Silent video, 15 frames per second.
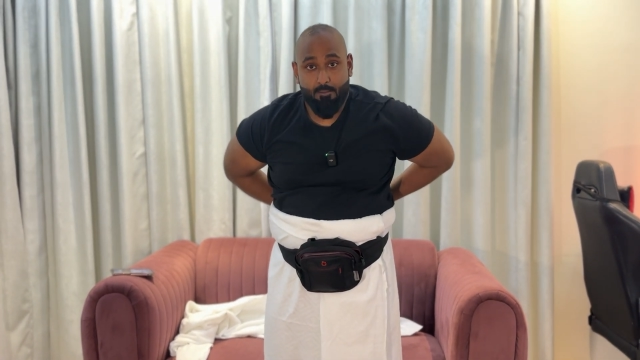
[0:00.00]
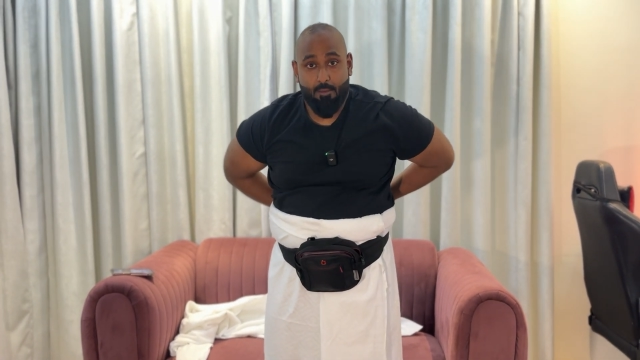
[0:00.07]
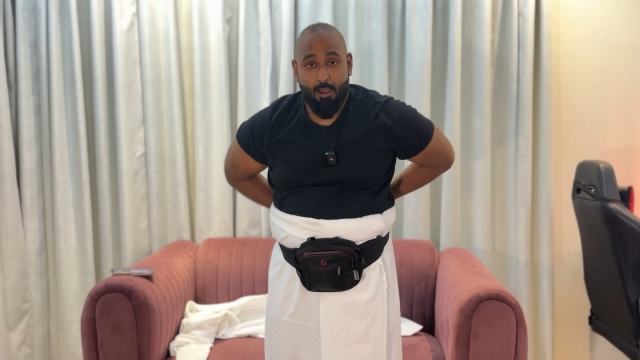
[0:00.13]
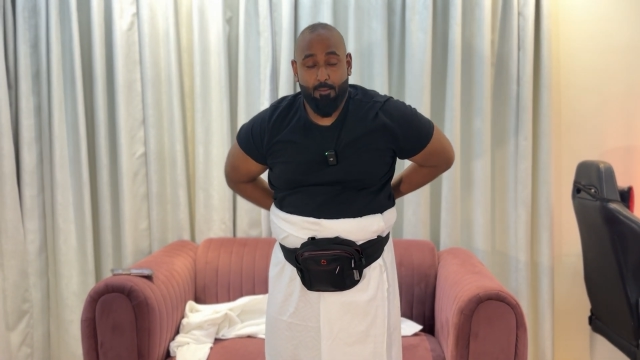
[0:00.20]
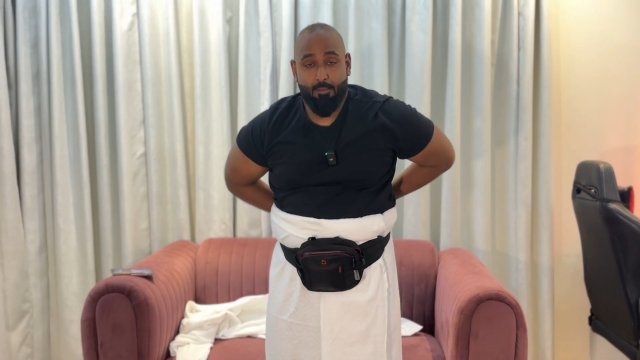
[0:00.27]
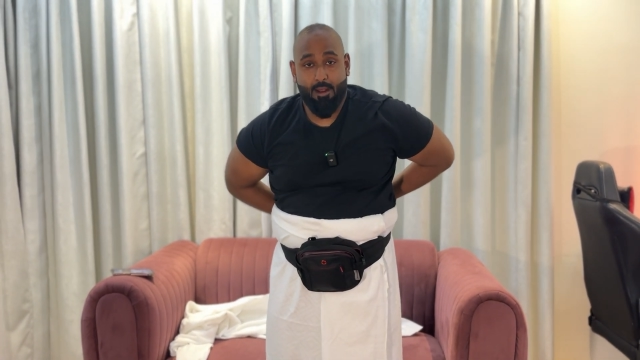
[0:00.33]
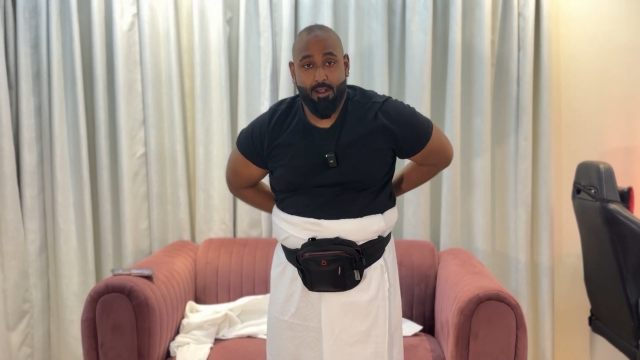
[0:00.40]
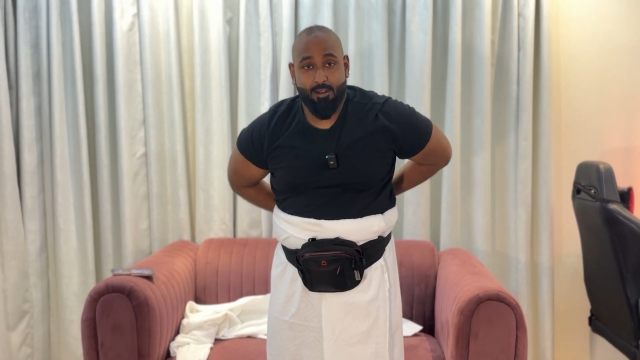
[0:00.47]
my
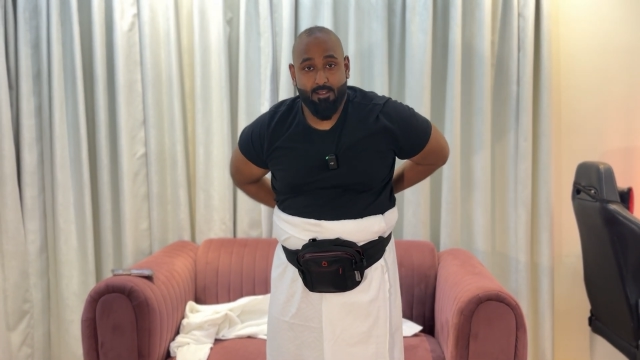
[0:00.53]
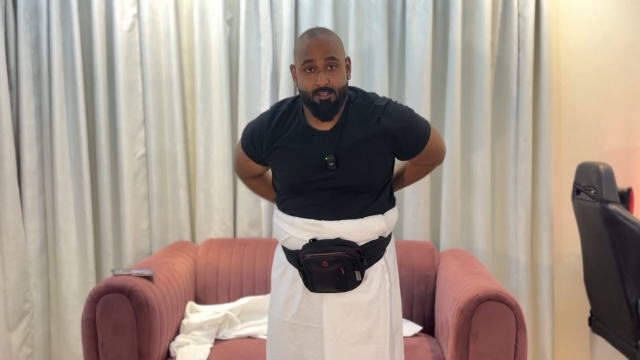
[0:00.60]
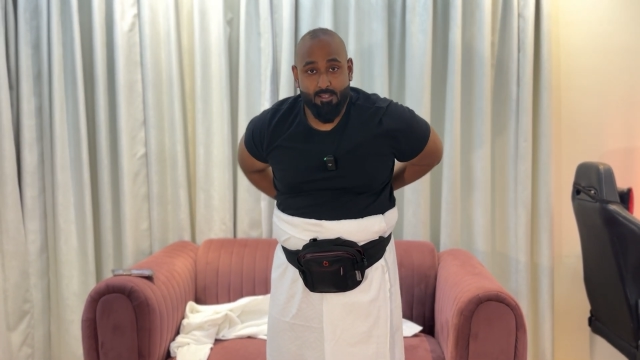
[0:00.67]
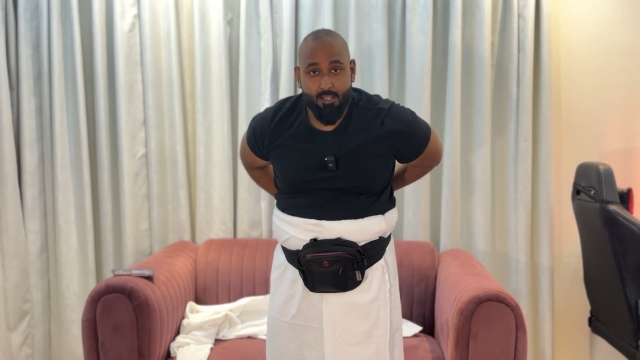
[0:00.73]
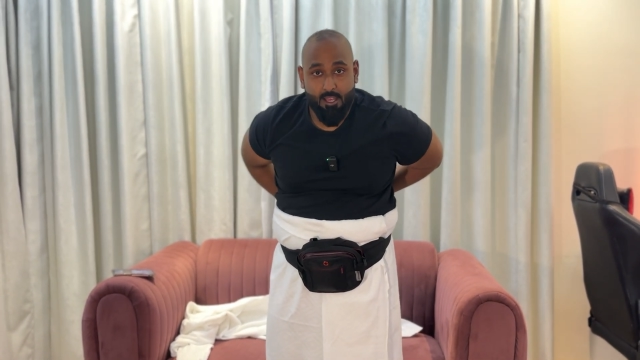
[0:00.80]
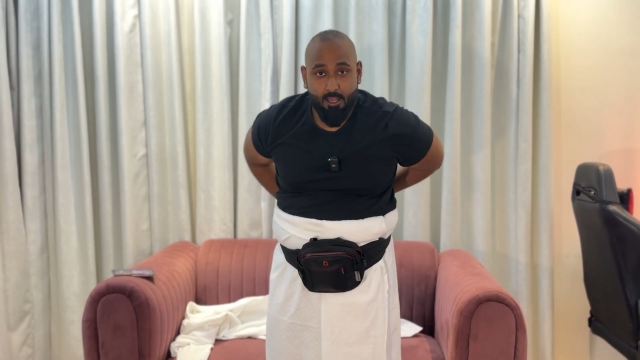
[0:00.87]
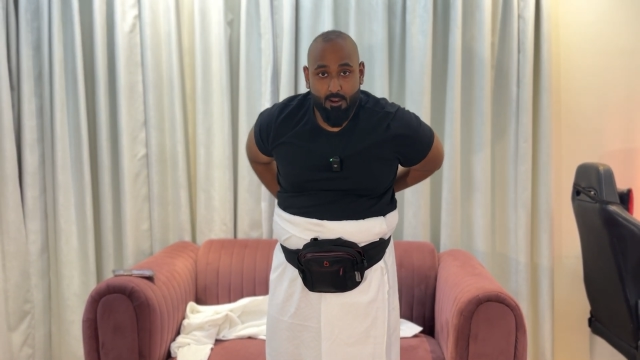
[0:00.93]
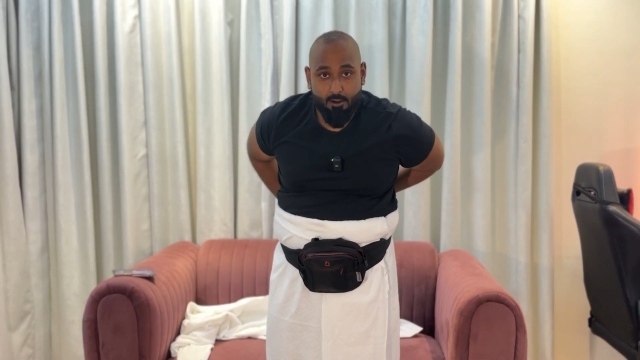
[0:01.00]
belt is
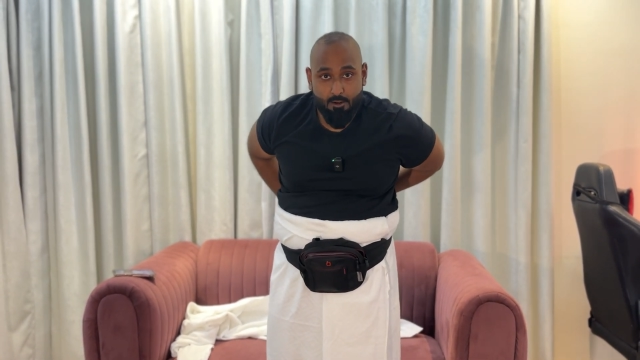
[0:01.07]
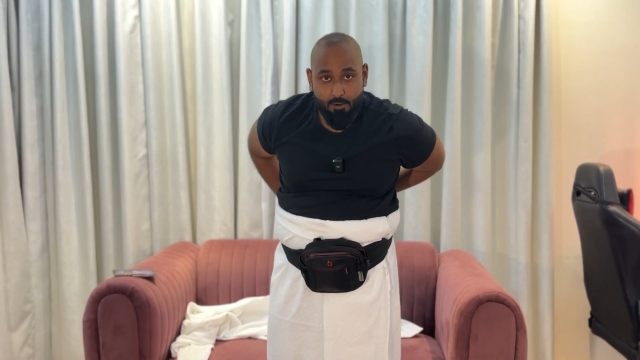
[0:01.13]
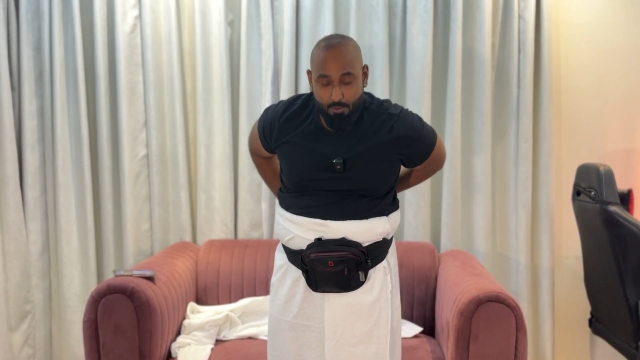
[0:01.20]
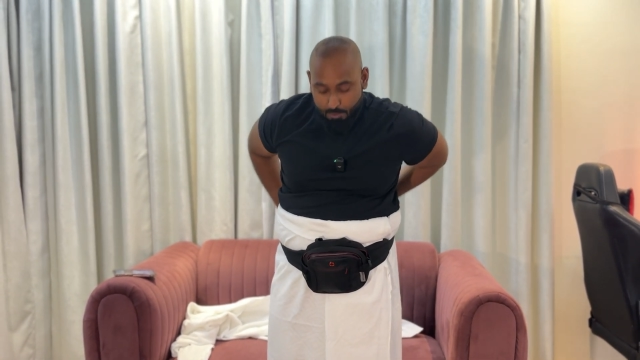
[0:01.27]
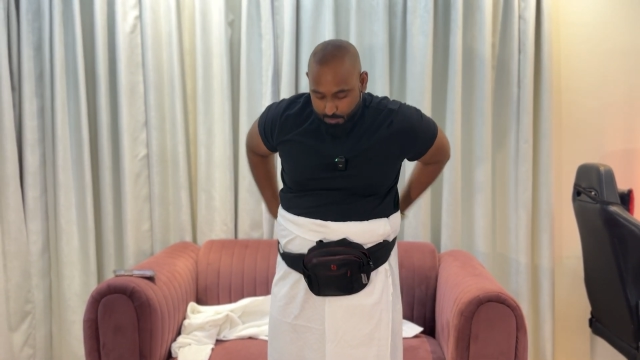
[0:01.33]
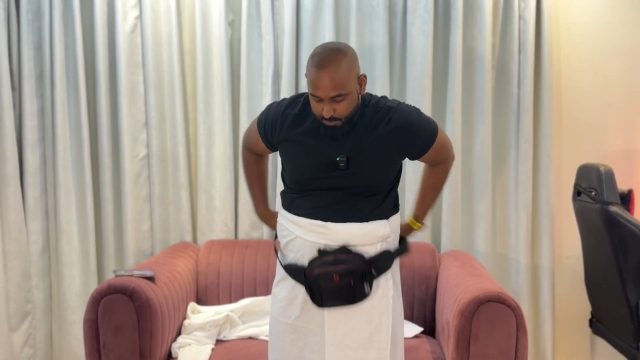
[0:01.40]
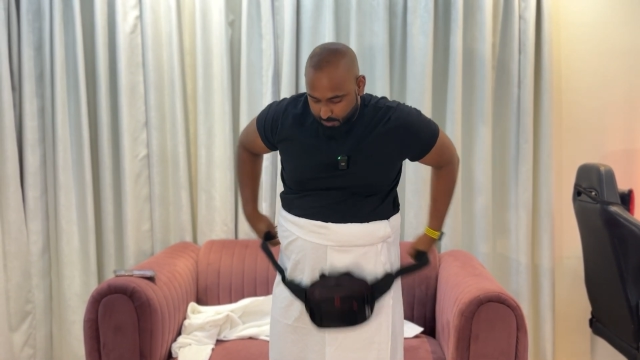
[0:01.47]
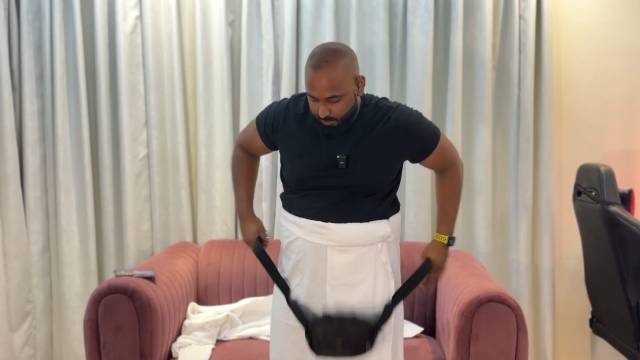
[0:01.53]
there
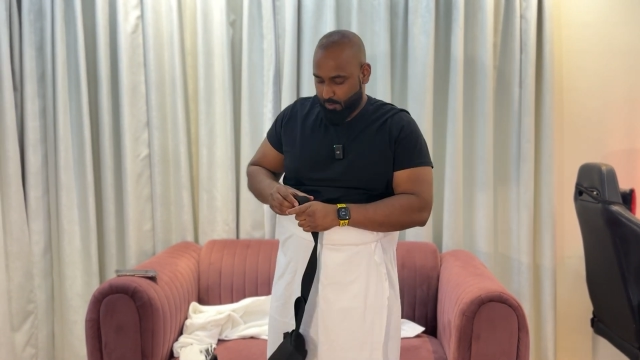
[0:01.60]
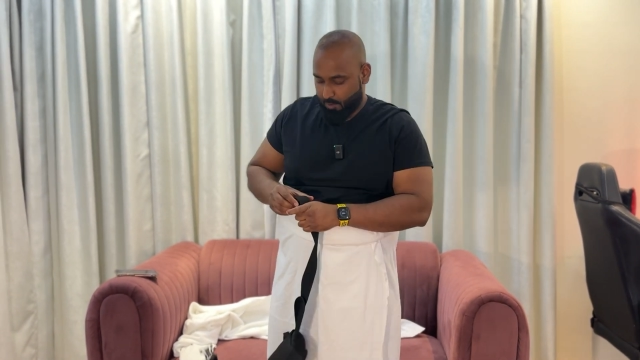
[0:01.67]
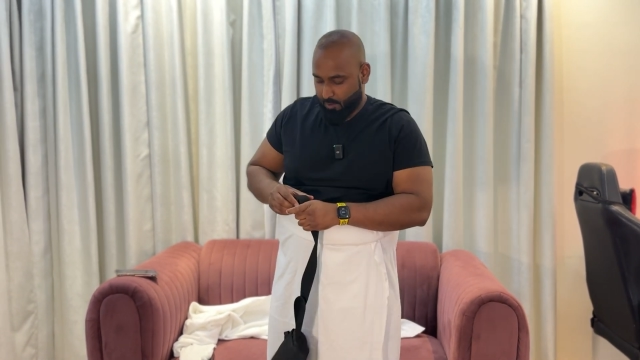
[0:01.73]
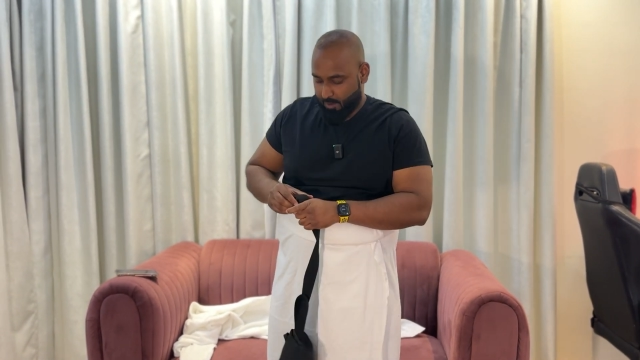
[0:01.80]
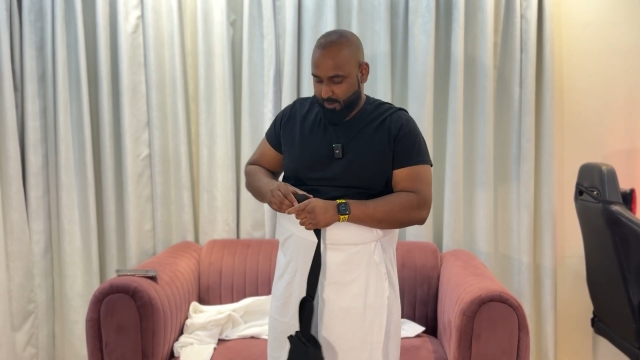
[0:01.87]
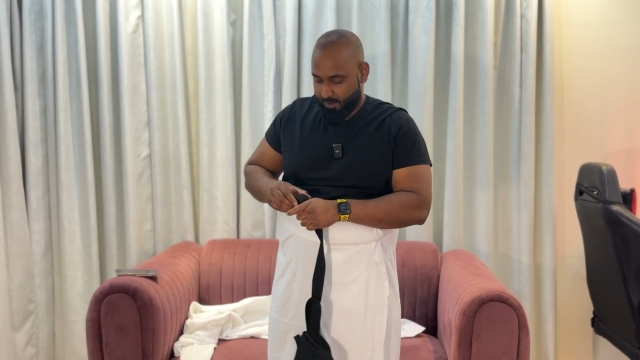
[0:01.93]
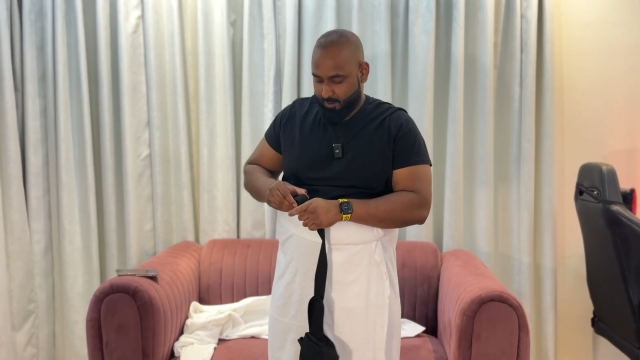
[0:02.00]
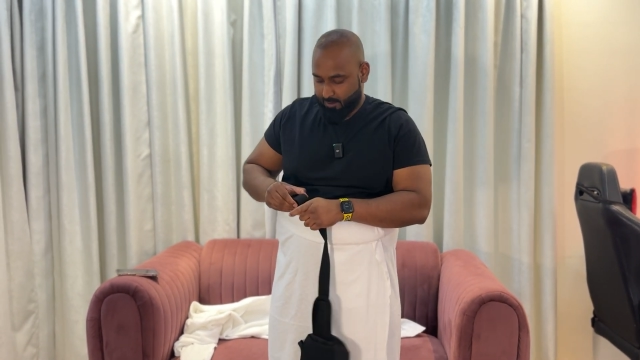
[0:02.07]
to
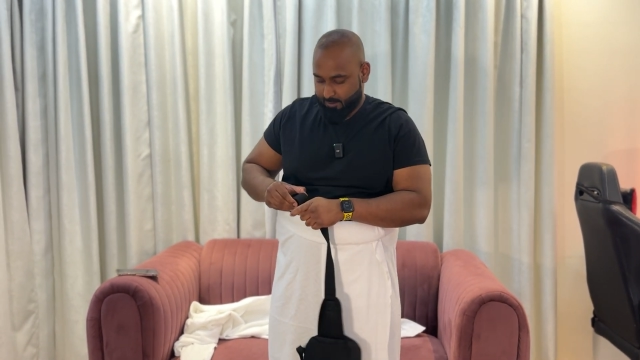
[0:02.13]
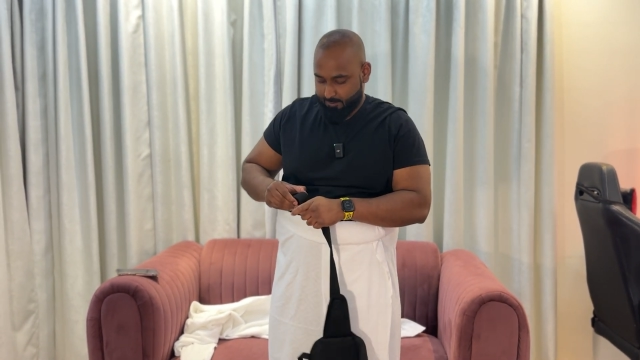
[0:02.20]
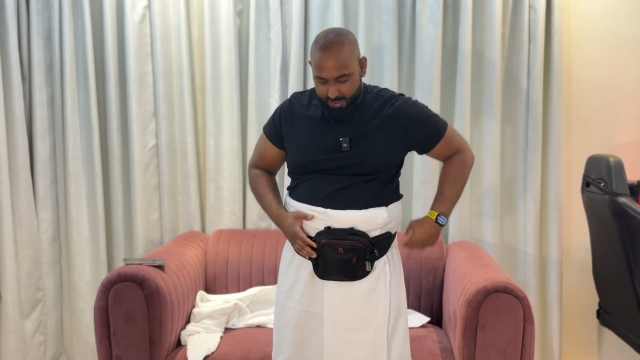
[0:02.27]
hold it.